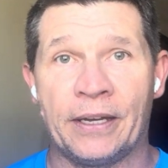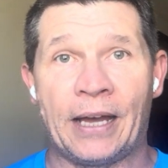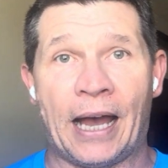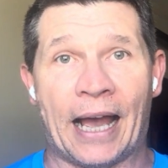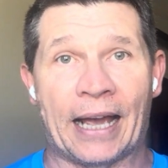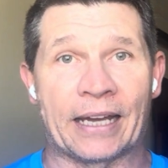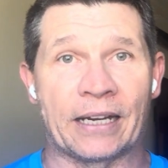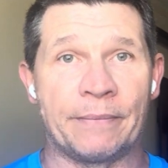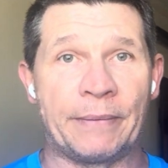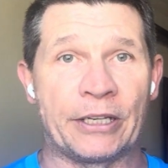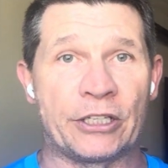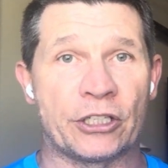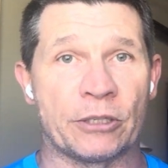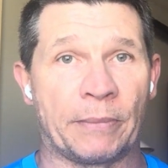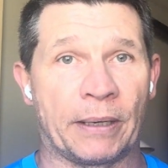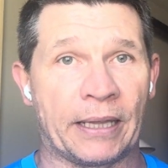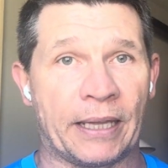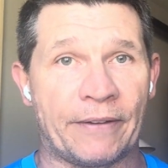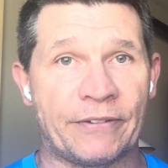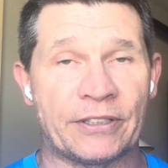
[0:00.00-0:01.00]
I got to make sure
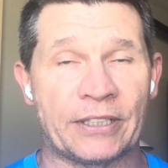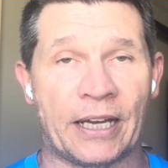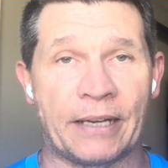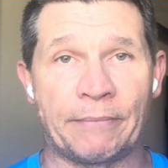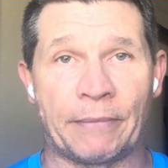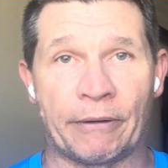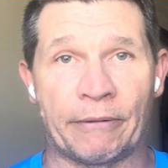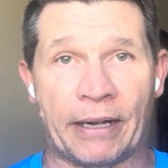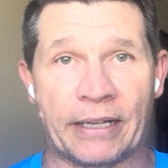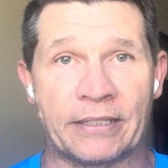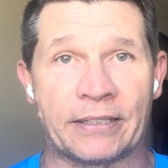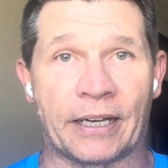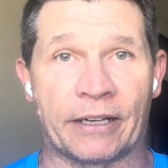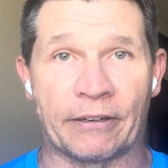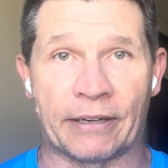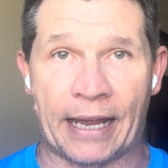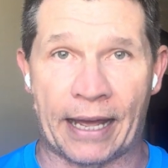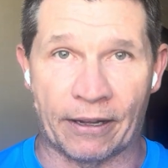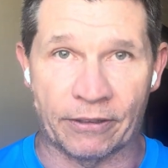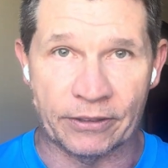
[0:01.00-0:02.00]
my left side and my right side are
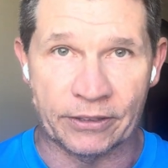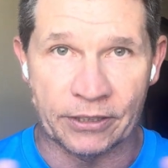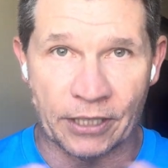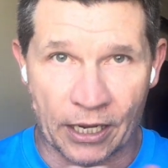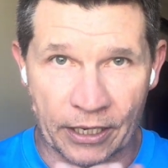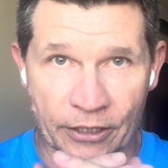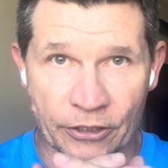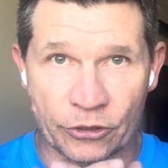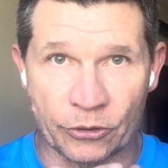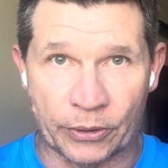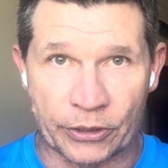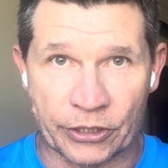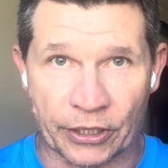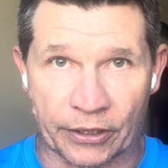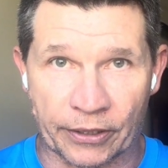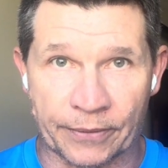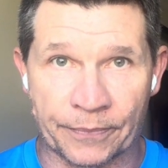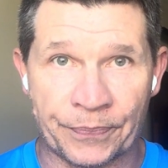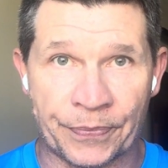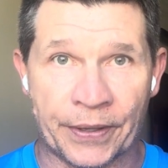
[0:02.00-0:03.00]
now talking to each
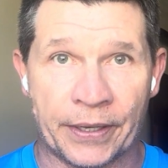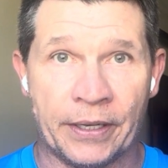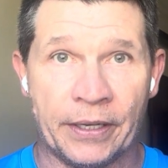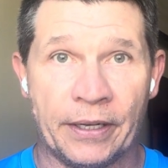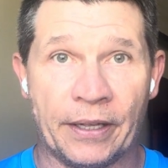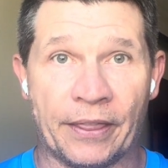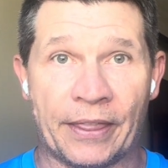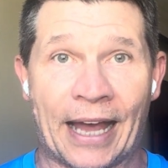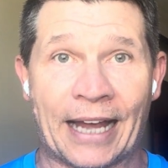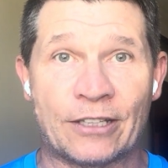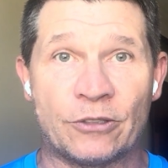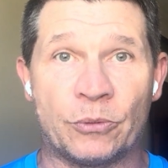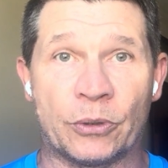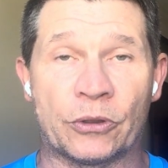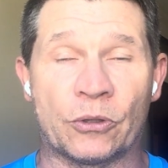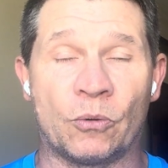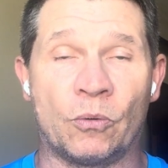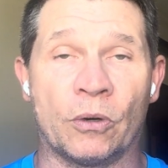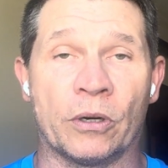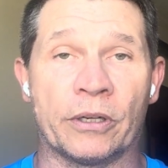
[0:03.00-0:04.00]
other. That's what
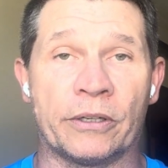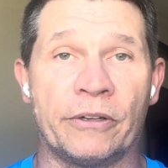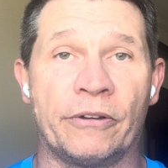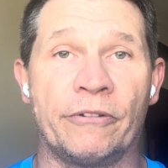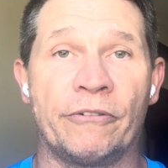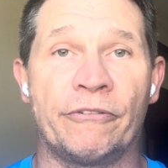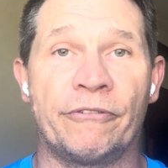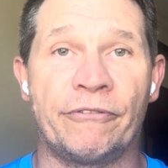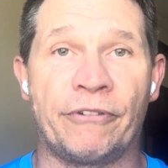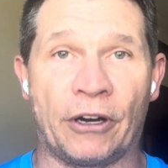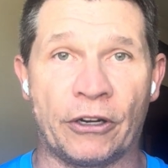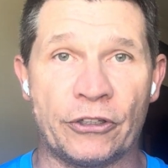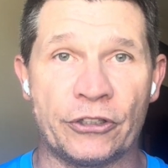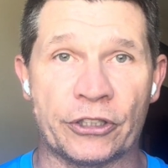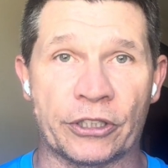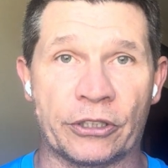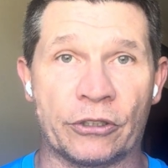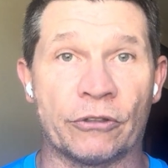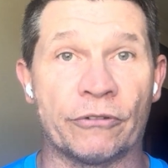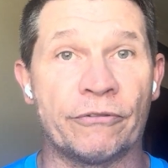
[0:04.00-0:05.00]
the word
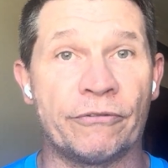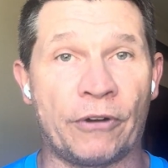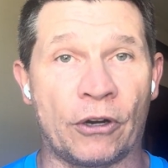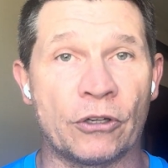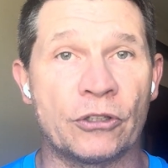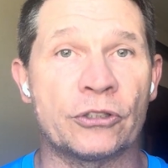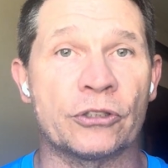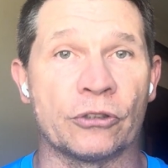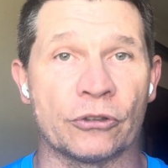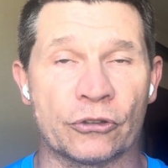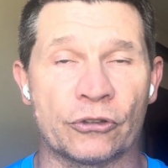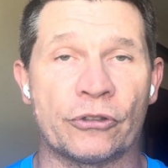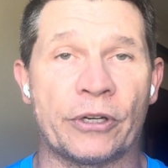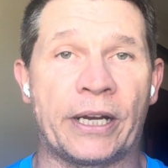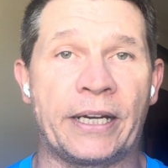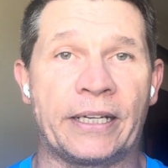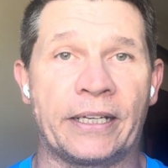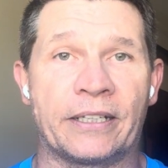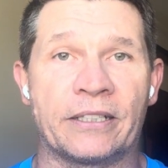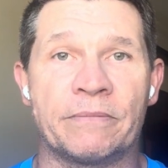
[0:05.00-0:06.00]
function or functional
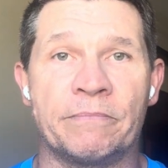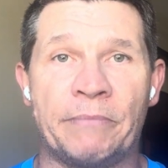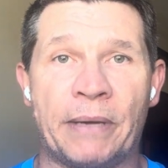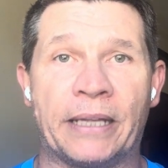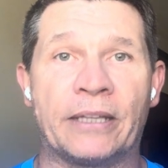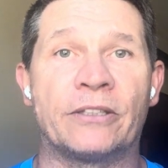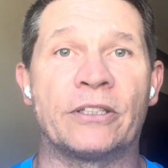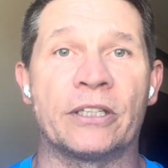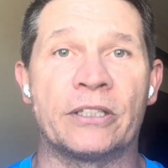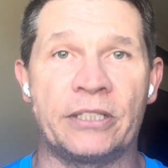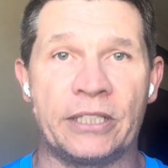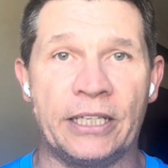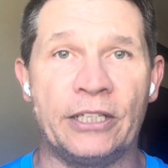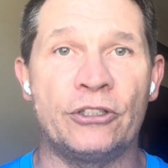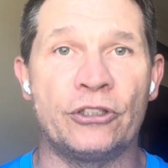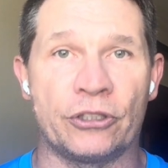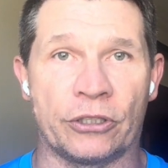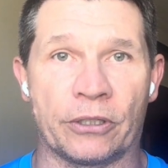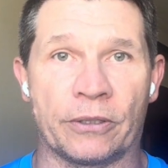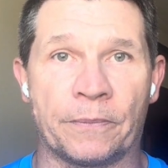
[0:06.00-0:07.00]
training is meant to
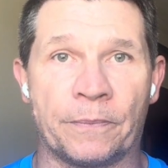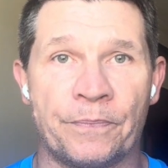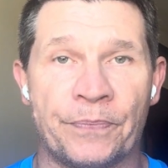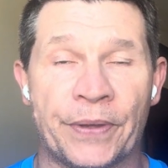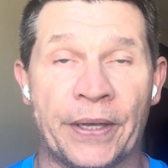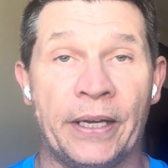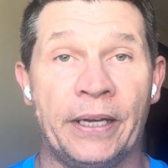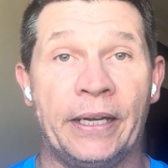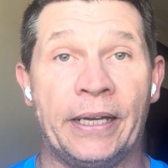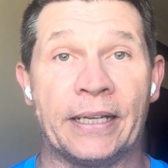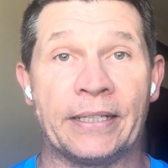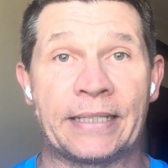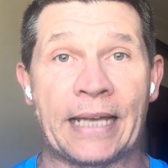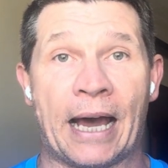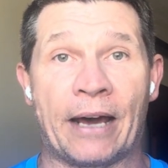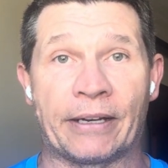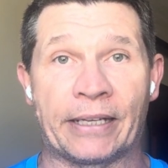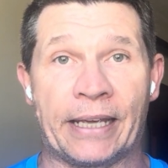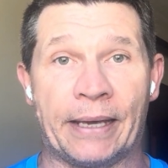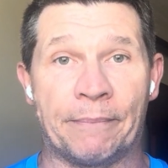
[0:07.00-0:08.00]
teach you, is
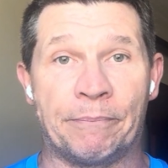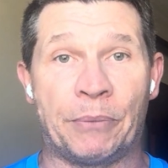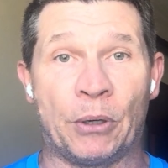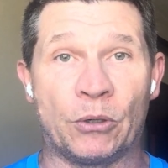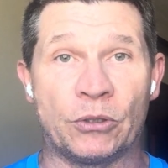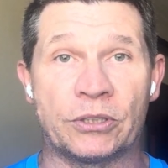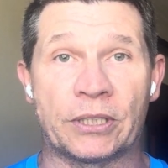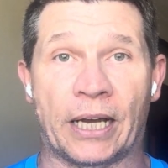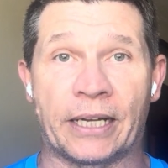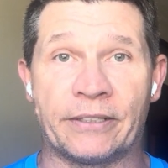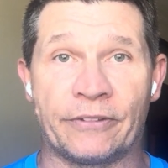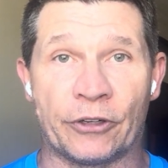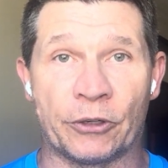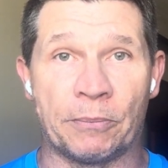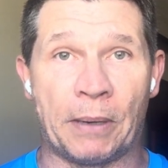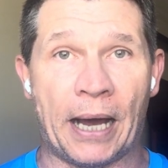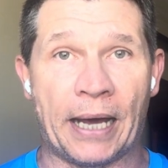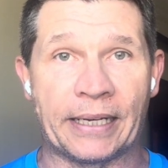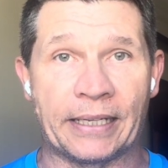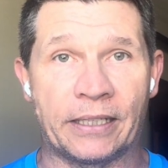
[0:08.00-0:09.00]
how to get both sides of your
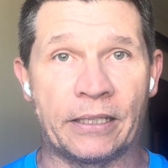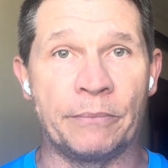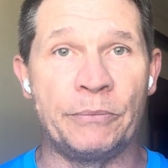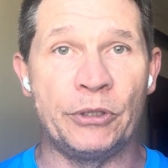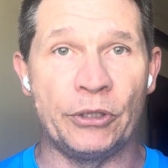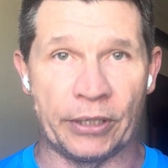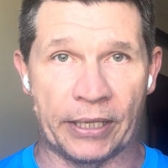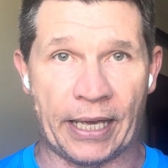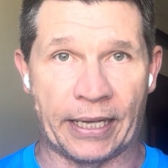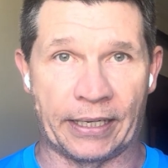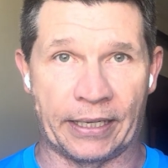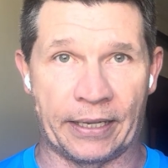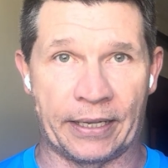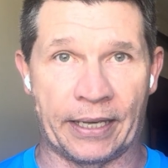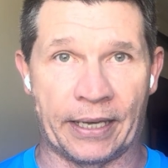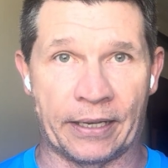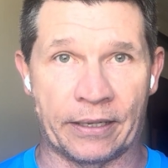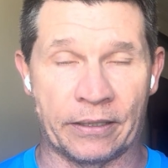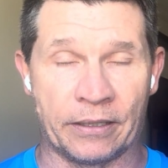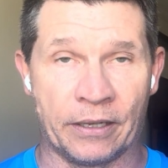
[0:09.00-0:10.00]
body communicating
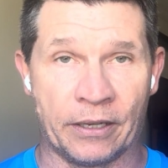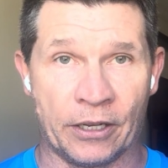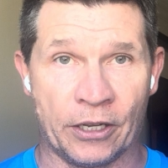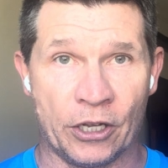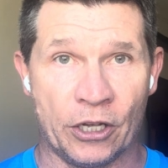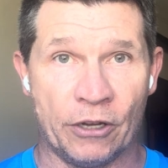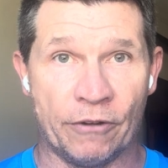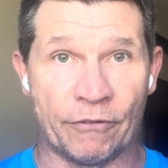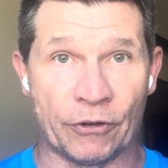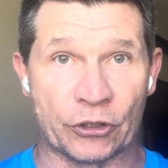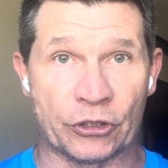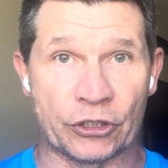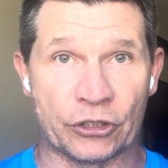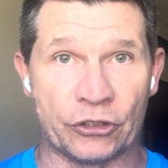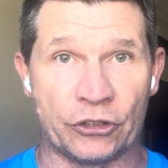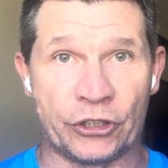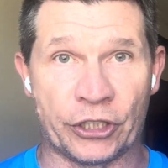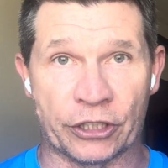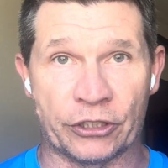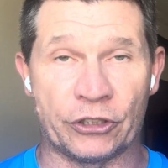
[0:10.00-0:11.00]
again versus
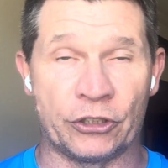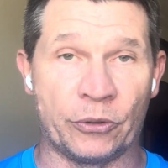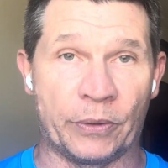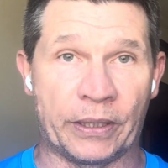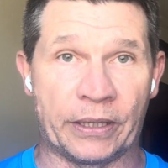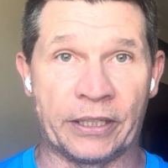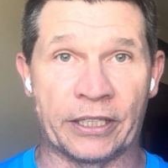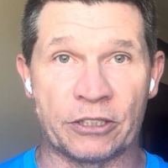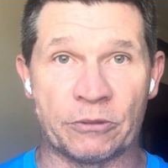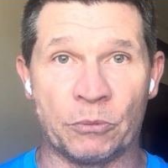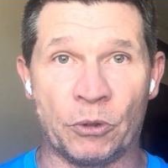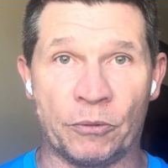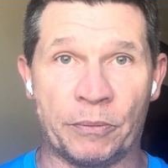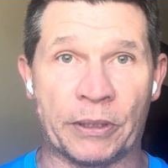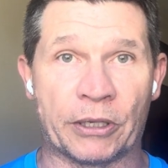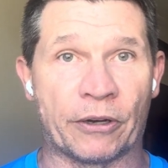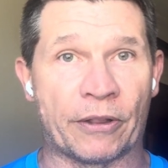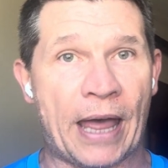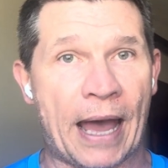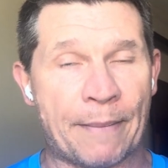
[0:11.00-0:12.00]
just doing this
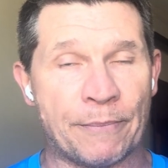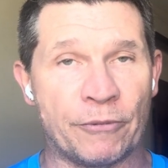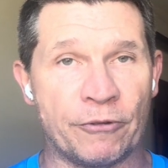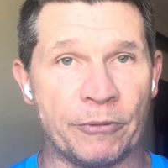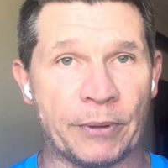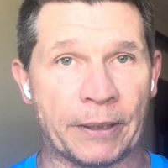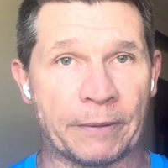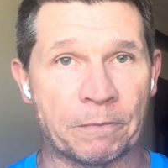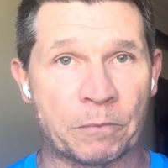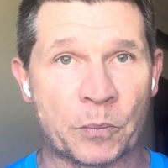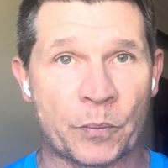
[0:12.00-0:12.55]
movement or that movement.